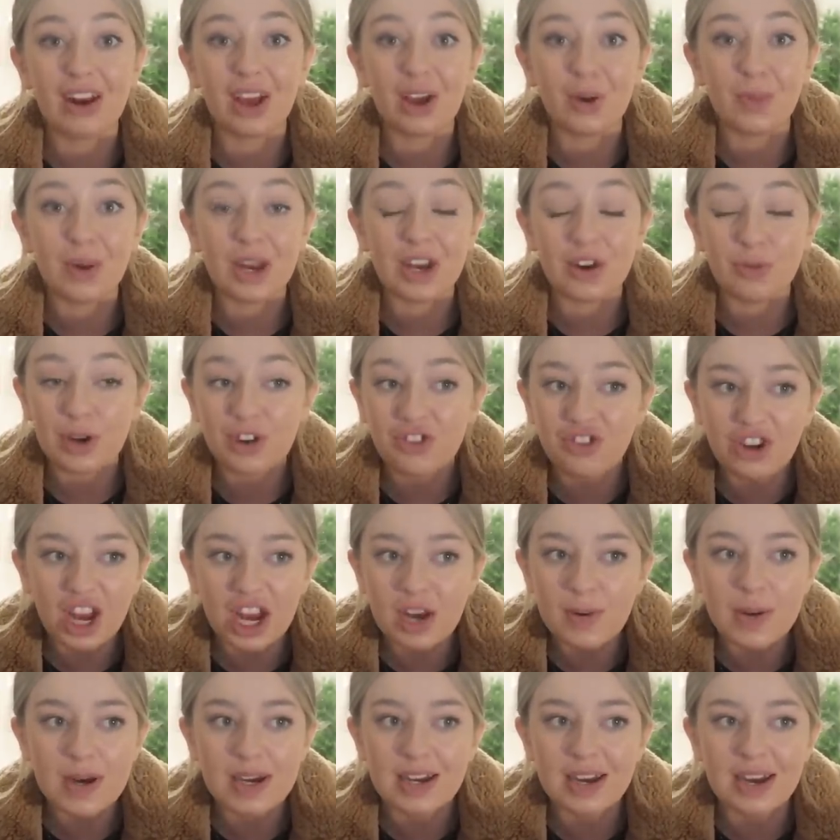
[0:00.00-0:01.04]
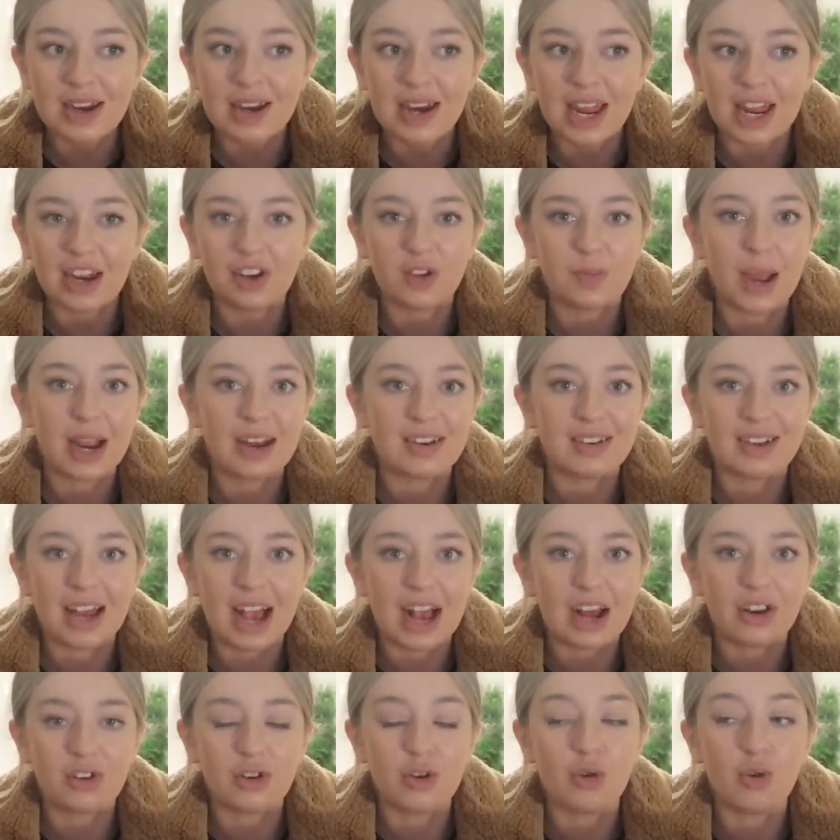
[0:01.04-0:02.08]
Like, we genuinely didn't expect it
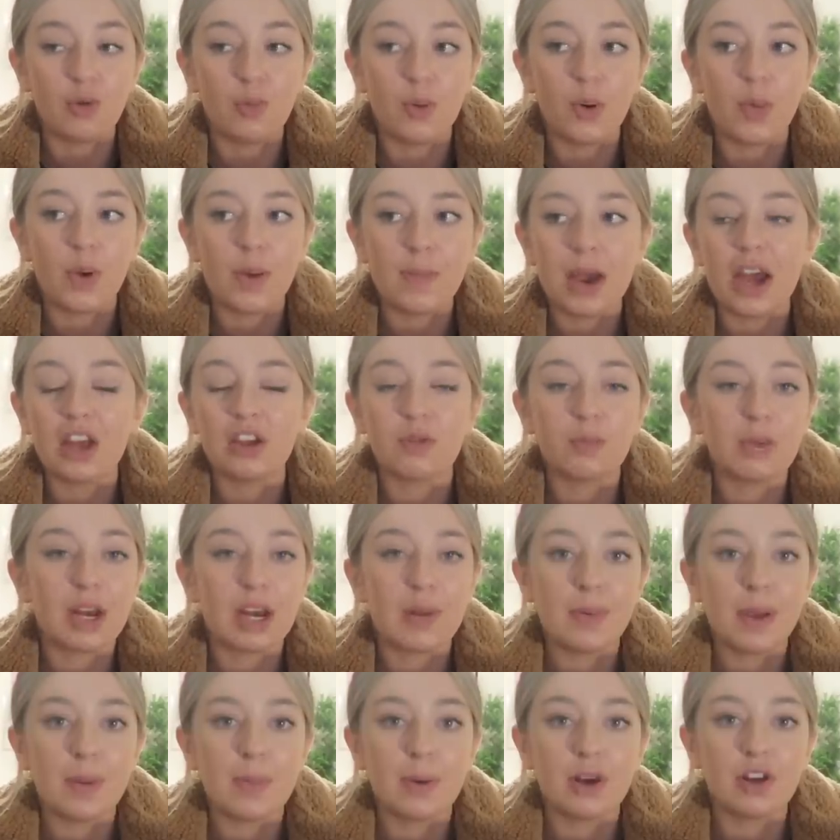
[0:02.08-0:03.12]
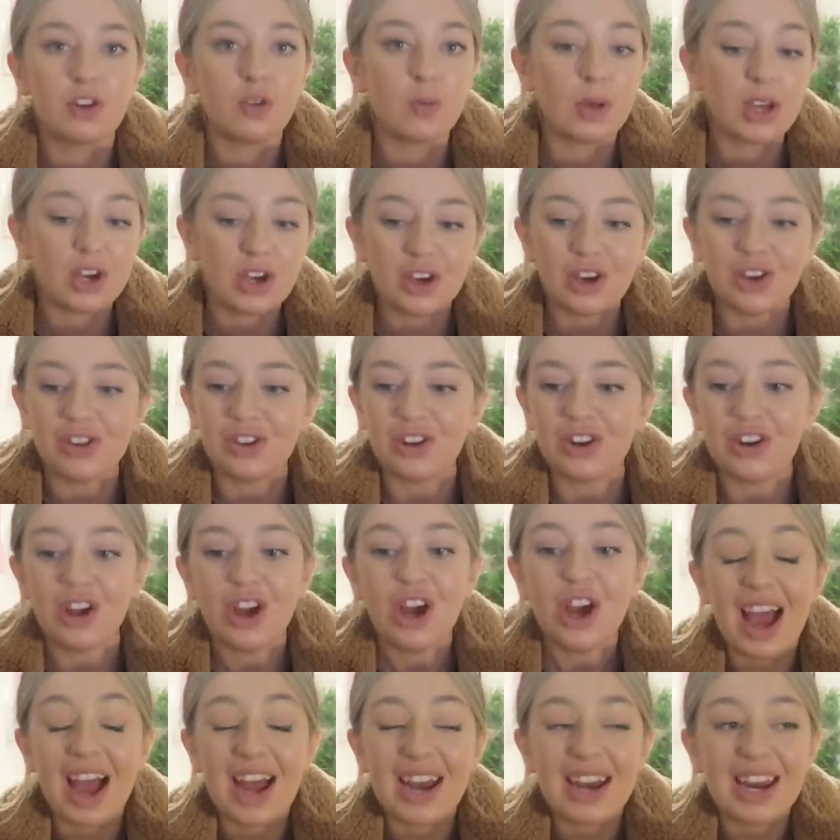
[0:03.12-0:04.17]
at all, but we met as many people as we could, and
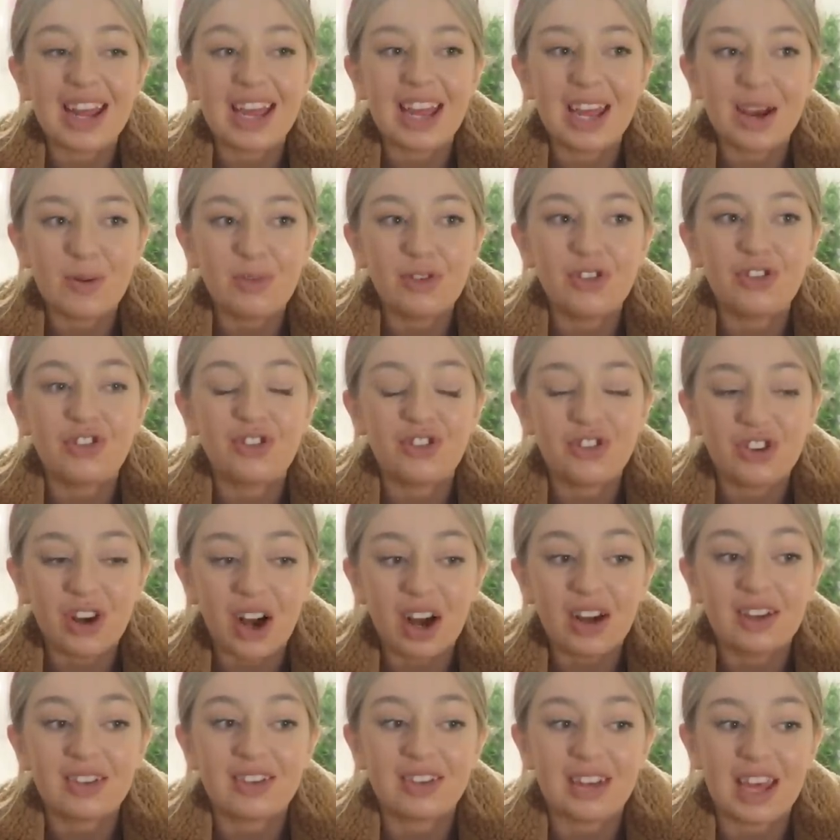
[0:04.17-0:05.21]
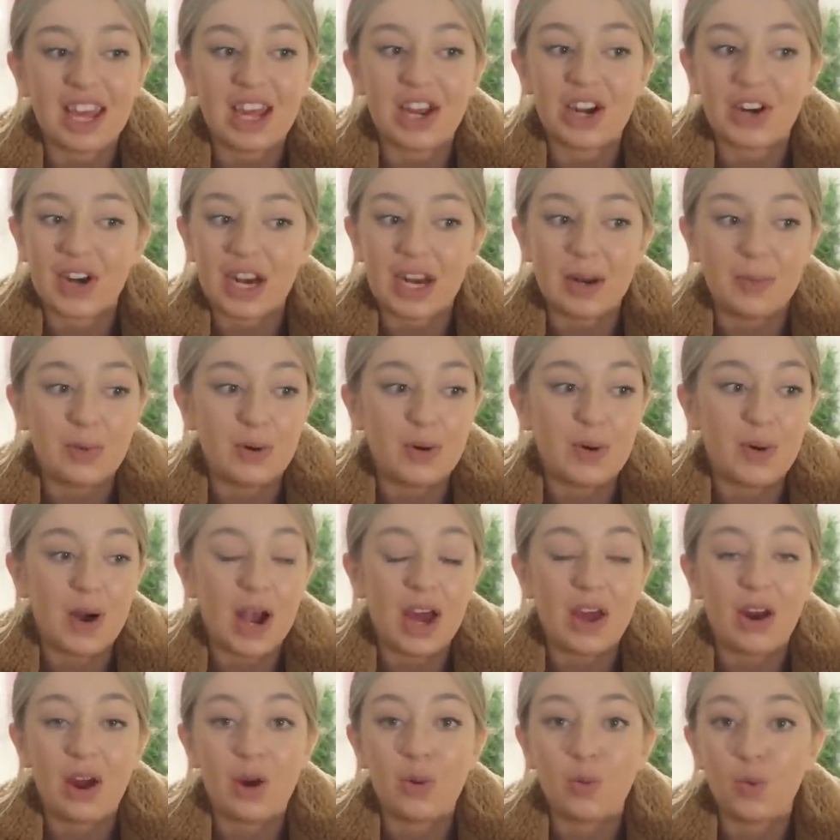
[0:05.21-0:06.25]
it was just incredible,
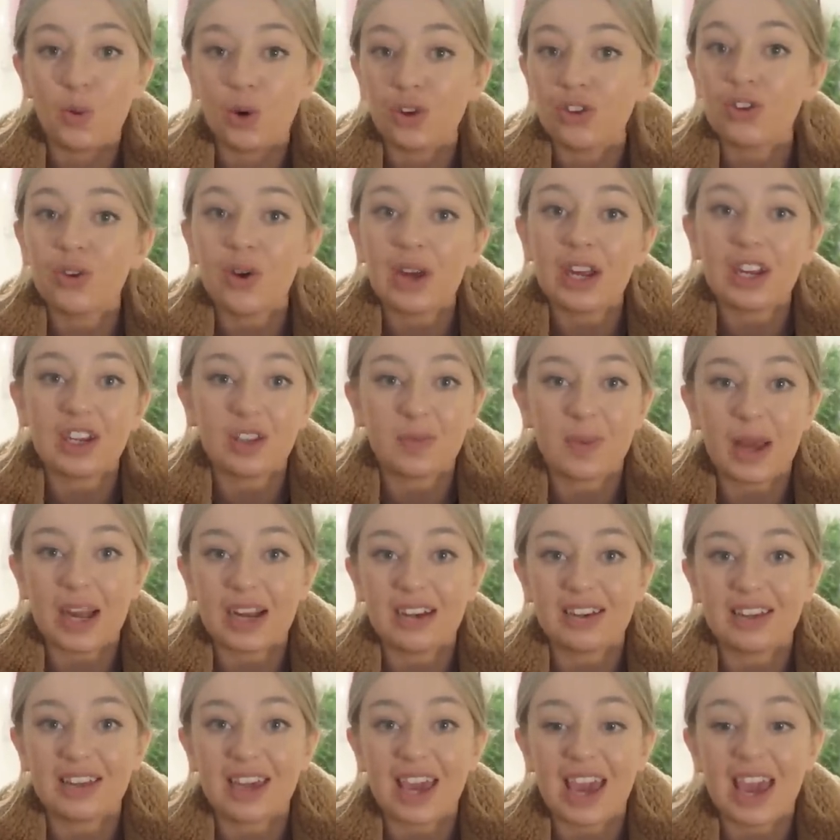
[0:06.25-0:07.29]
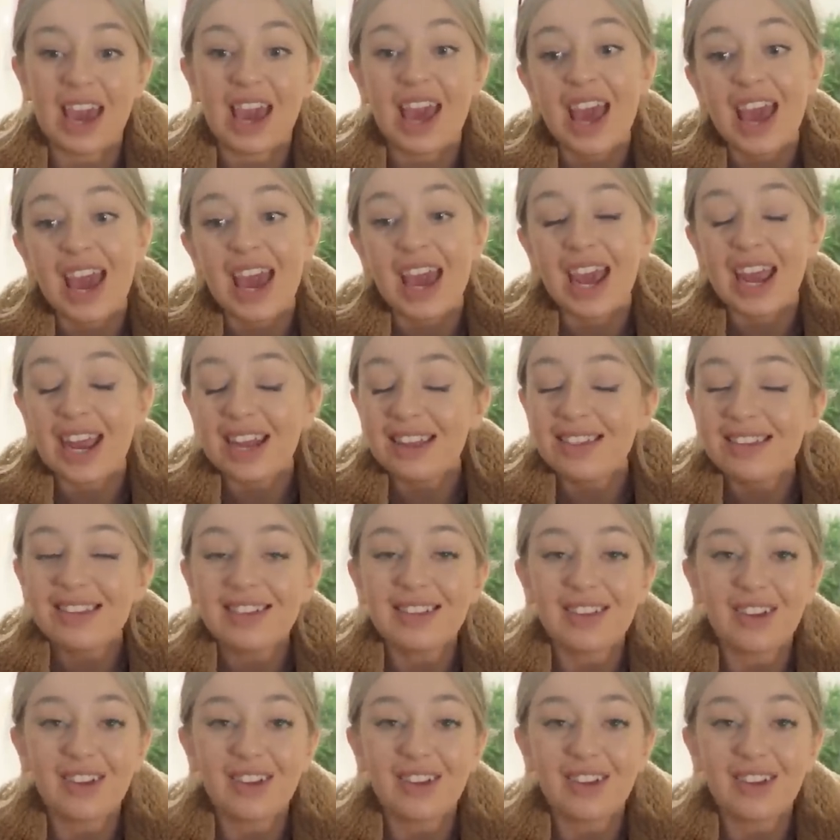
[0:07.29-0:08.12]
and I was not expecting it in the